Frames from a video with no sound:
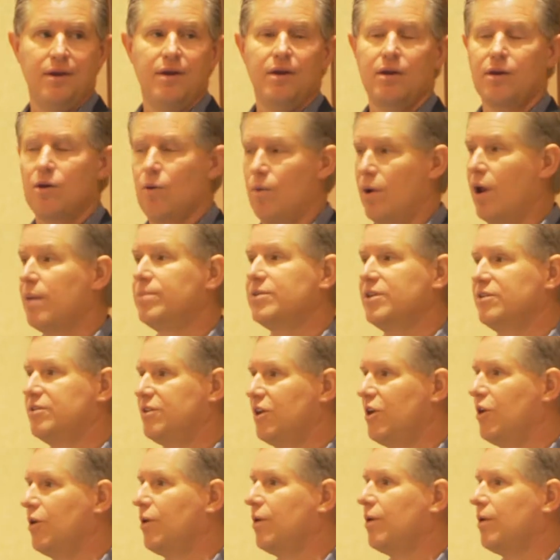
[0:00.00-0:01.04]
Going up to
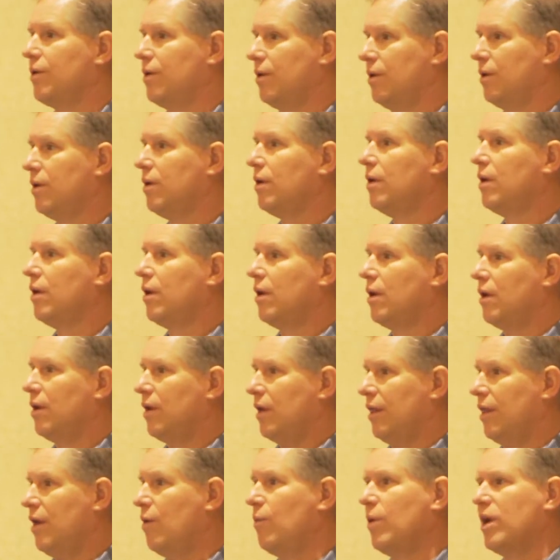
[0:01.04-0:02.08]
2.
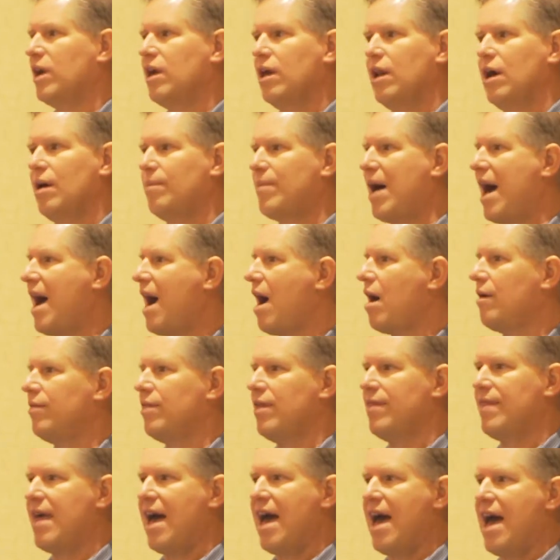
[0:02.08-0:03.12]
And then we get up higher
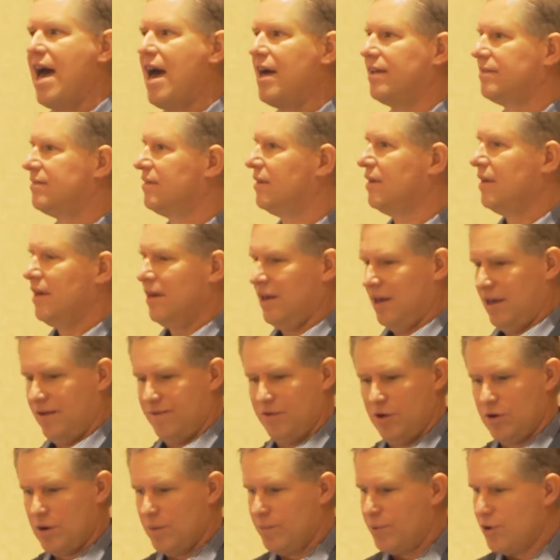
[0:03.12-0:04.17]
than that. If
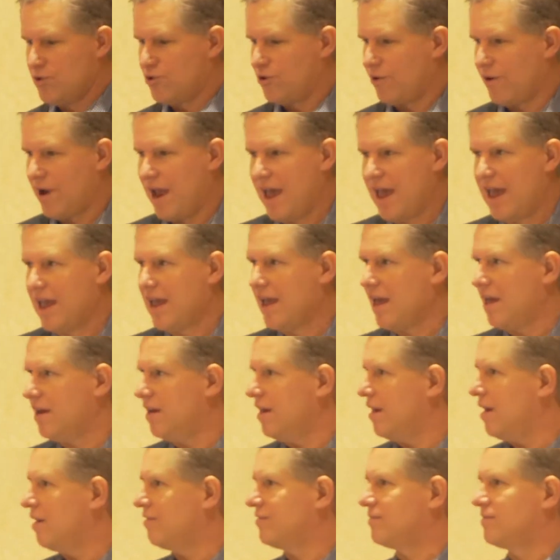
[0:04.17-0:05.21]
you can put your hand
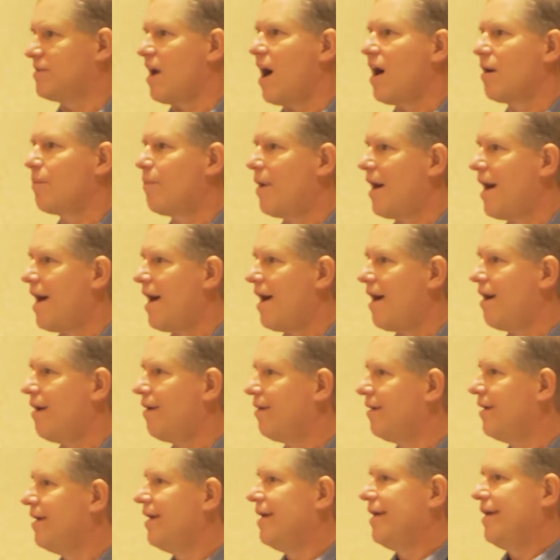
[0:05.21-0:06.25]
in a
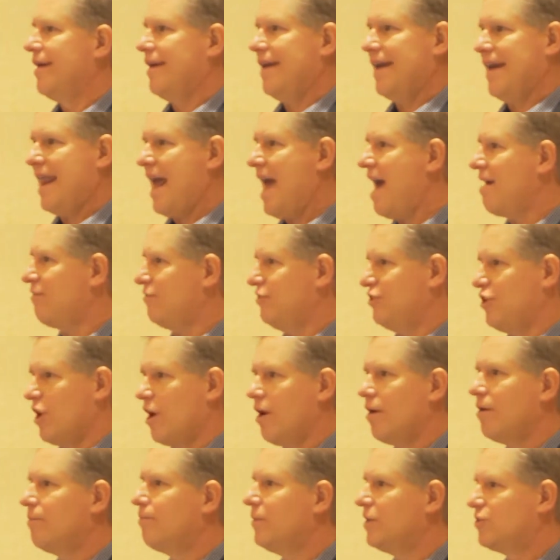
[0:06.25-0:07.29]
stockpile and have
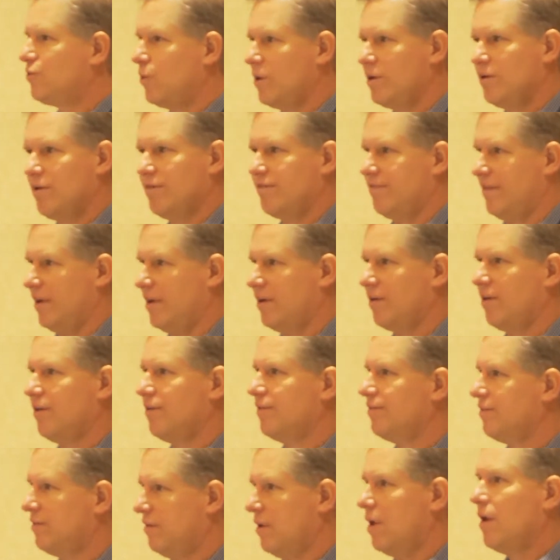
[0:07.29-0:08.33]
dirt between your
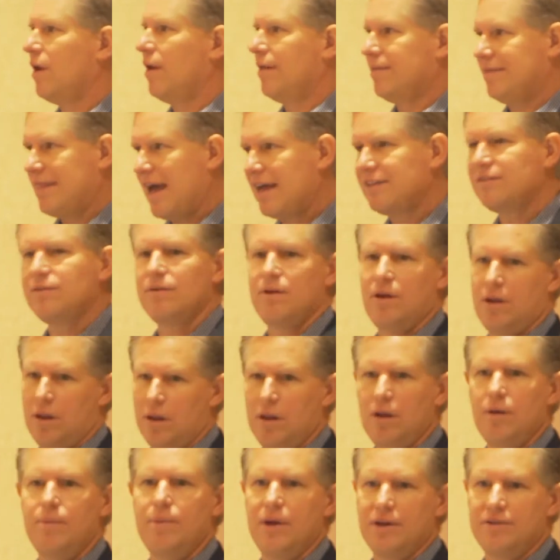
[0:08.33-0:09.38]
fingers, that's a
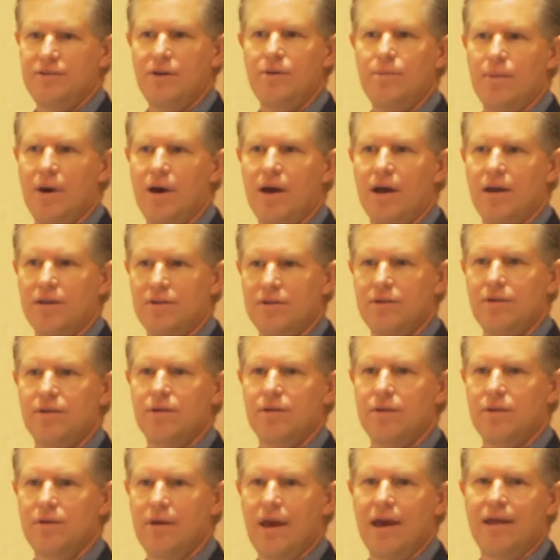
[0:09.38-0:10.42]
little bit too much.
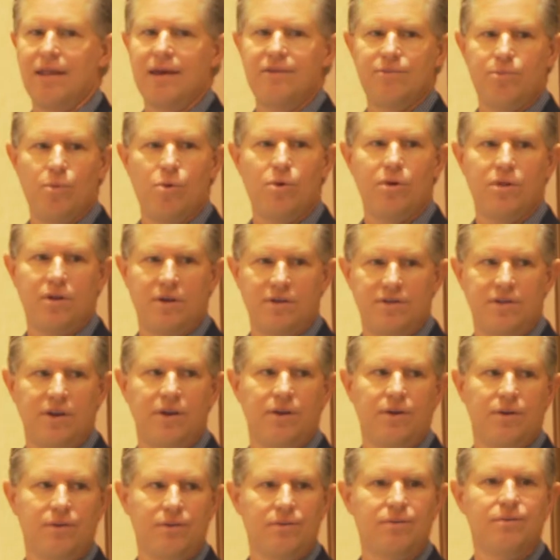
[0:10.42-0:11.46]
Yeah, that's more than 2.
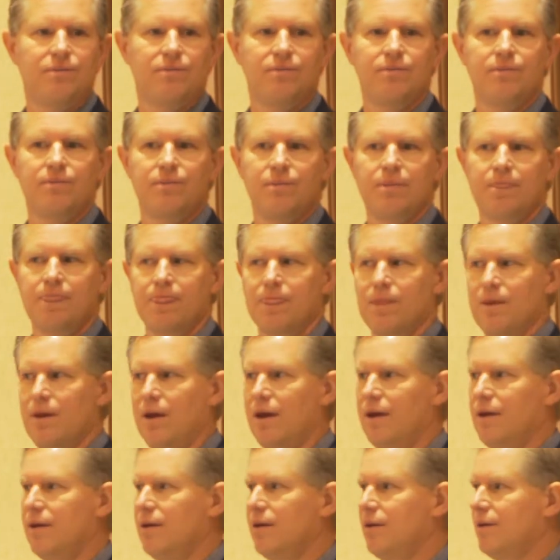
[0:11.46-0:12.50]

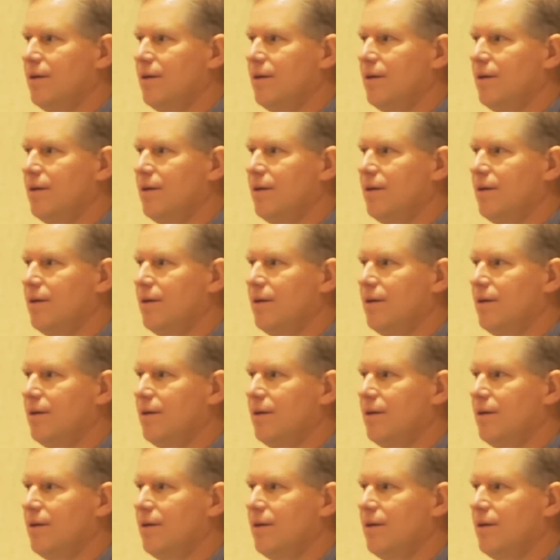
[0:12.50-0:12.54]
Okay?